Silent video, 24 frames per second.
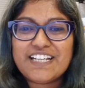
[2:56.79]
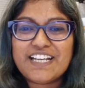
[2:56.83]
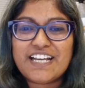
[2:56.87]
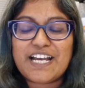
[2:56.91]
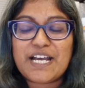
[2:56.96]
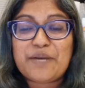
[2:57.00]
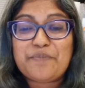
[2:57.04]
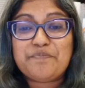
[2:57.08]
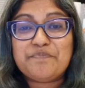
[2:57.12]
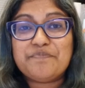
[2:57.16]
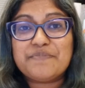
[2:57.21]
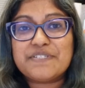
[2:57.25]

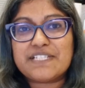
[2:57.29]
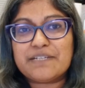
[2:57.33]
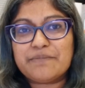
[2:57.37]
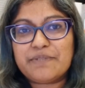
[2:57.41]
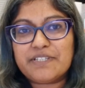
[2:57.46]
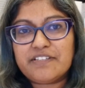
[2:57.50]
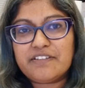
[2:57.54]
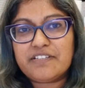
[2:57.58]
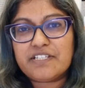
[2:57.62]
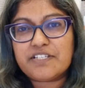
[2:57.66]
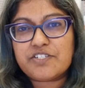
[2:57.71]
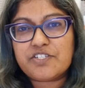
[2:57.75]
Some
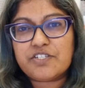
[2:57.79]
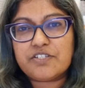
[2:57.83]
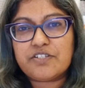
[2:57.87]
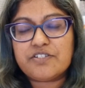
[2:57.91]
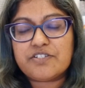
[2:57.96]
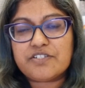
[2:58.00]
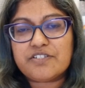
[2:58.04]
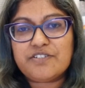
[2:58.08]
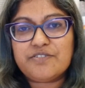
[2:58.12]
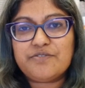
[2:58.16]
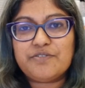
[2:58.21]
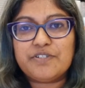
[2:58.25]
other things you
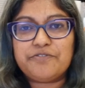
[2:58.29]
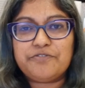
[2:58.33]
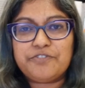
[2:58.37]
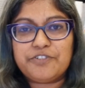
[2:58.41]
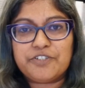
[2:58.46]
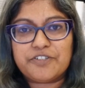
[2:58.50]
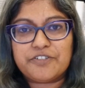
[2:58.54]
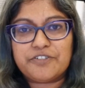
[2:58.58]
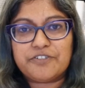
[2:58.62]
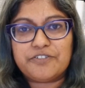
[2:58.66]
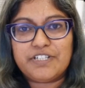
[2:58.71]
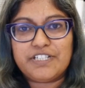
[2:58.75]
can do if
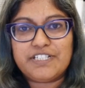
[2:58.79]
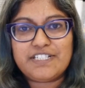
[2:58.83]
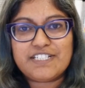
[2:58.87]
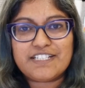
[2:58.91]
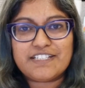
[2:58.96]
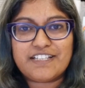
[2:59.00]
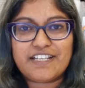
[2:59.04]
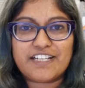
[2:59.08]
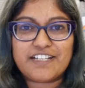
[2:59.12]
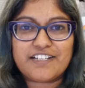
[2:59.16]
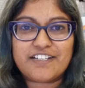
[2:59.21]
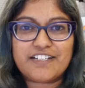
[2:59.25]
you're
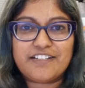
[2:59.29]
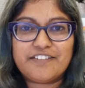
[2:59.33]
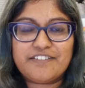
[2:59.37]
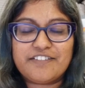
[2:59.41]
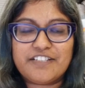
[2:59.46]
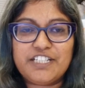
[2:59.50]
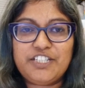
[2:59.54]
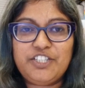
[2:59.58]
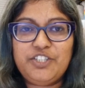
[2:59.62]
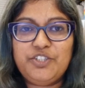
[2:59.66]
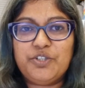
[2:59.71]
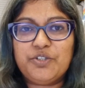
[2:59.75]
into that kind of
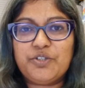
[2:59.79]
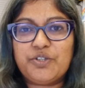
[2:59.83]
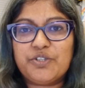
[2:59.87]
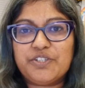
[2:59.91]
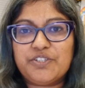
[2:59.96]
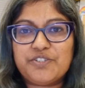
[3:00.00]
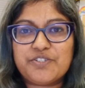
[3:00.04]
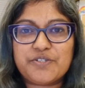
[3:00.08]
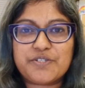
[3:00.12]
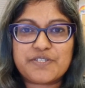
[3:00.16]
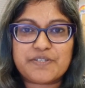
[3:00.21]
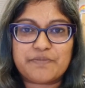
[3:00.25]
thing, you
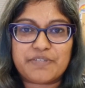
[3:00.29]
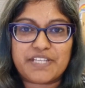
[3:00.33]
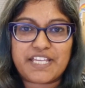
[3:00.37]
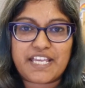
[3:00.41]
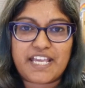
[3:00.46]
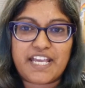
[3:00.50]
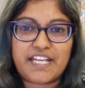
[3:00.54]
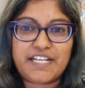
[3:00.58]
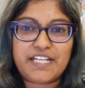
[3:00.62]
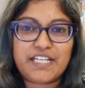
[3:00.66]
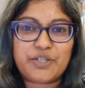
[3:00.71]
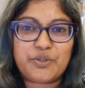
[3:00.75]
can do some
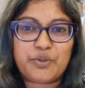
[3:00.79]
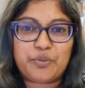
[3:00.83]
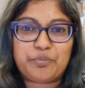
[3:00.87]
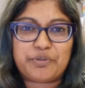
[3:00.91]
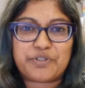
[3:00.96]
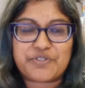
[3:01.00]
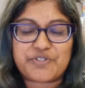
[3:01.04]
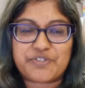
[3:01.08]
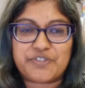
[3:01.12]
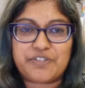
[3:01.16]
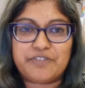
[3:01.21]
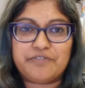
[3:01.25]
canning or
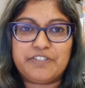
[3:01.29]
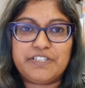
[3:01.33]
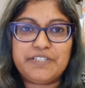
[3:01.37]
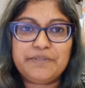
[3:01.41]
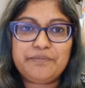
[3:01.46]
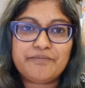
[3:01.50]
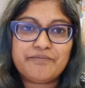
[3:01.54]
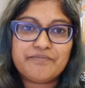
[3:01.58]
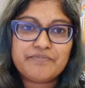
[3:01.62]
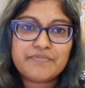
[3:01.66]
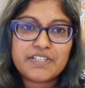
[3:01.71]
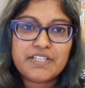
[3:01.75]

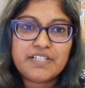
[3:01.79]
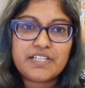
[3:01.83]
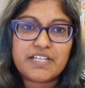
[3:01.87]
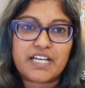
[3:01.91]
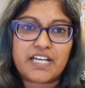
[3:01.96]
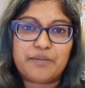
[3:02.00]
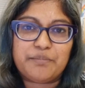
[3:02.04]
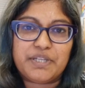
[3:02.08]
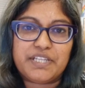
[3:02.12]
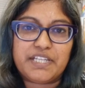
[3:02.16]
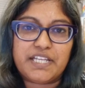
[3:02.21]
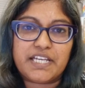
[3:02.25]
preserving,
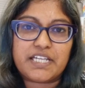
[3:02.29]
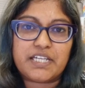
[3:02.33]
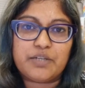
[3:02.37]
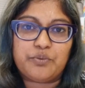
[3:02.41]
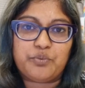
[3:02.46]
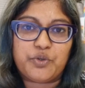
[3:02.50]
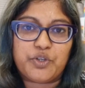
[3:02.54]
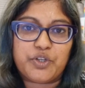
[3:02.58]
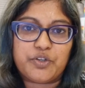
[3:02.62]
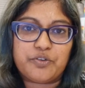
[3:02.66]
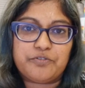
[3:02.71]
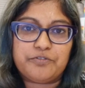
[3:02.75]
and that
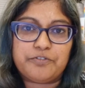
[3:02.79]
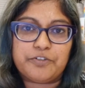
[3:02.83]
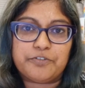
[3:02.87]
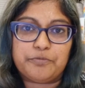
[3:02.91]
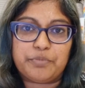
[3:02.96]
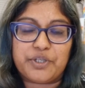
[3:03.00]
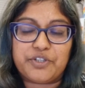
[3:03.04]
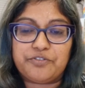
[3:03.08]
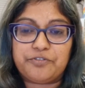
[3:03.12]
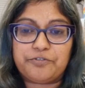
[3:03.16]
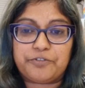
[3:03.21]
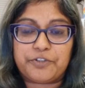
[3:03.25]
can work for
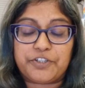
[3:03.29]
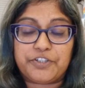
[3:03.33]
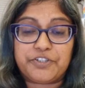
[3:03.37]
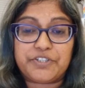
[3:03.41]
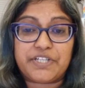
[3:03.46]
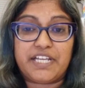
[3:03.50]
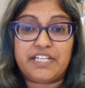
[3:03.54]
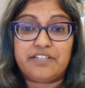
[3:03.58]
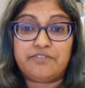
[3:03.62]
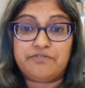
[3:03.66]
both fruit and